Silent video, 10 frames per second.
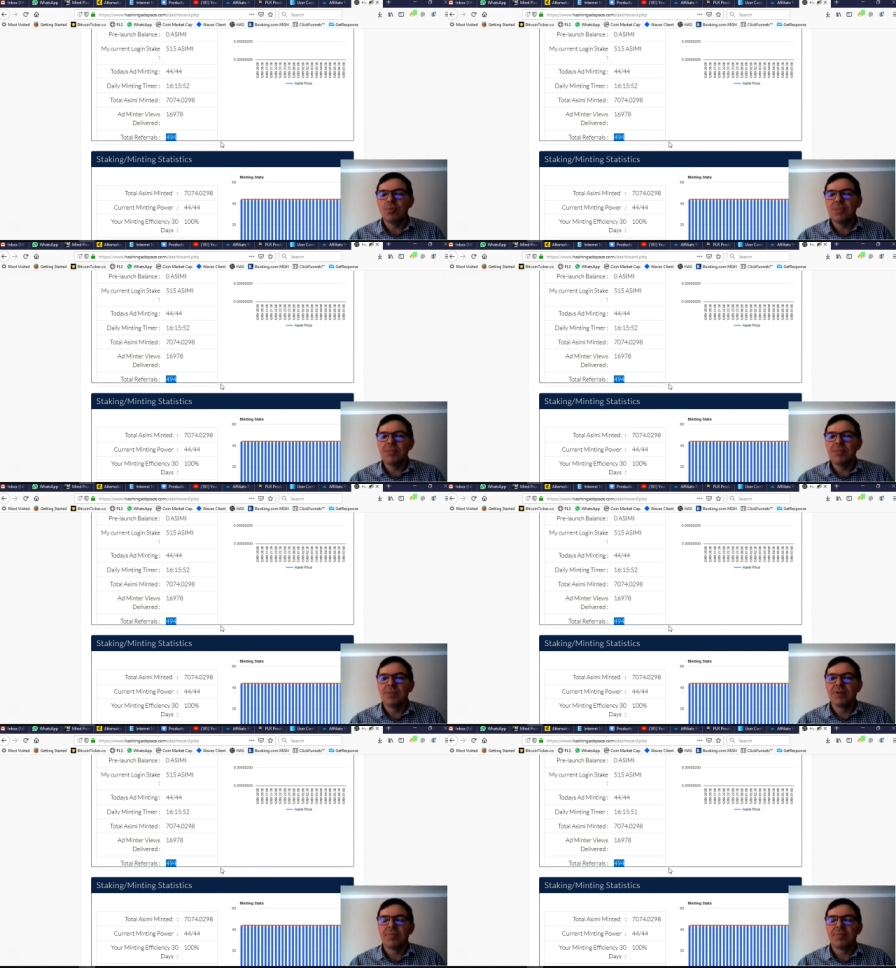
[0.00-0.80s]

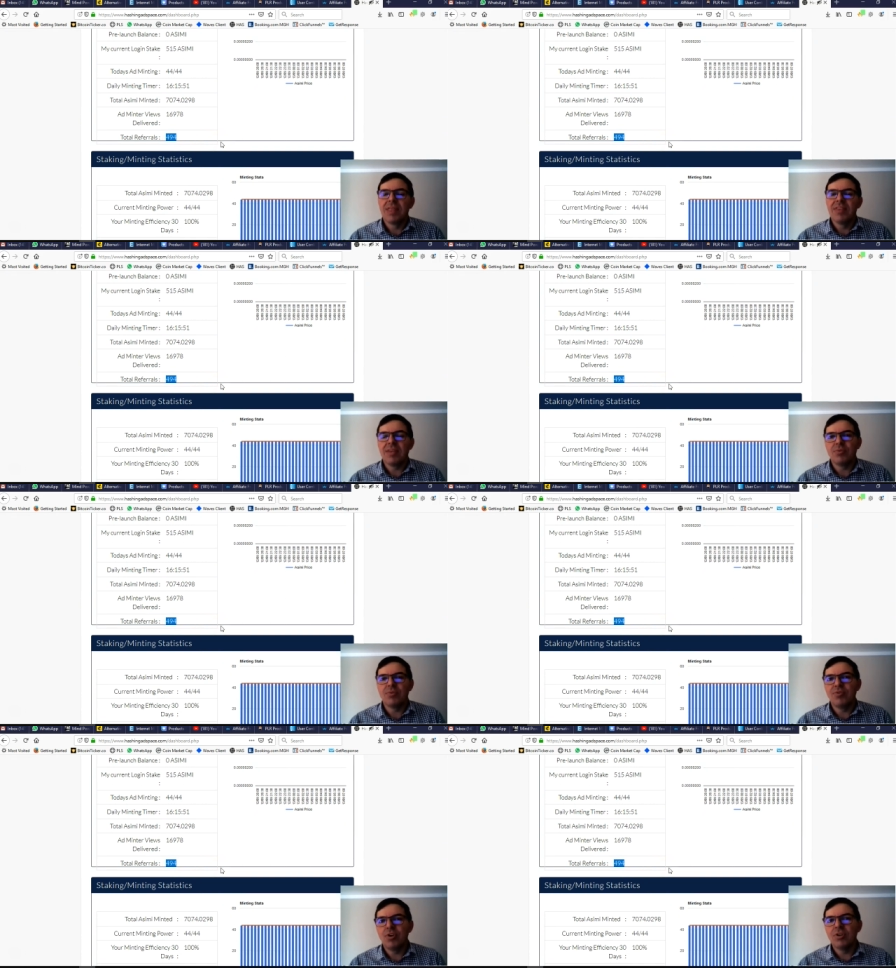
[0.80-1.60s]
people that will
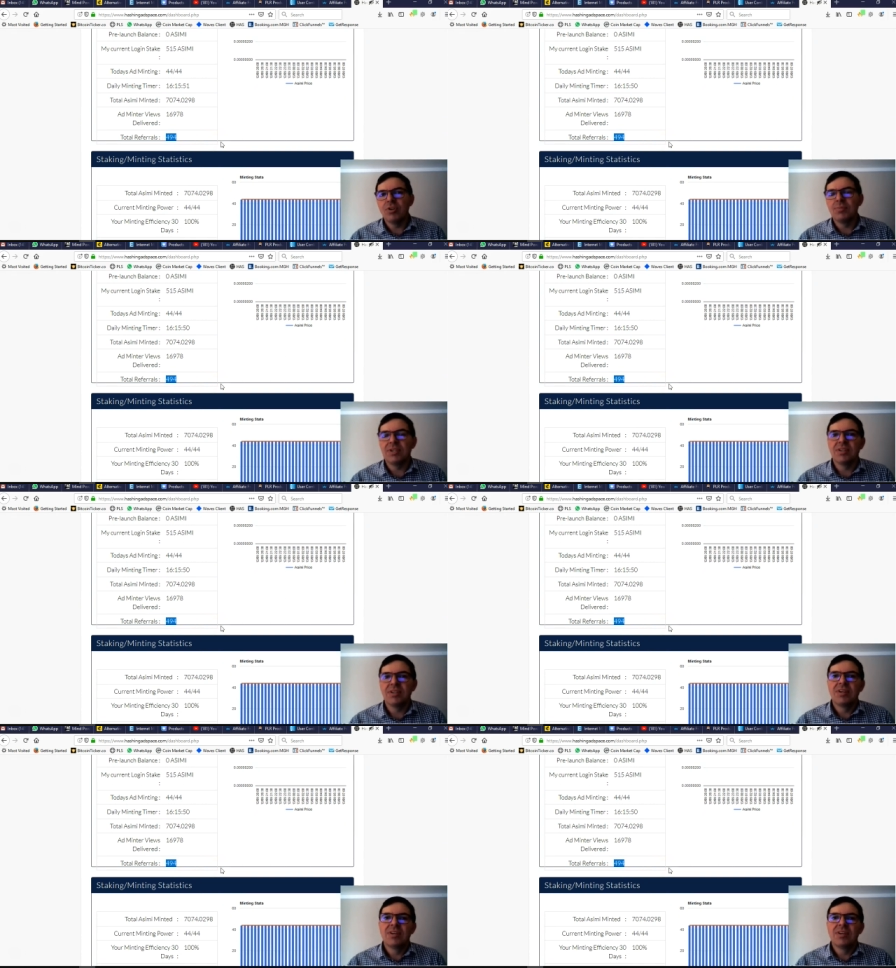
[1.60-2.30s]
follow me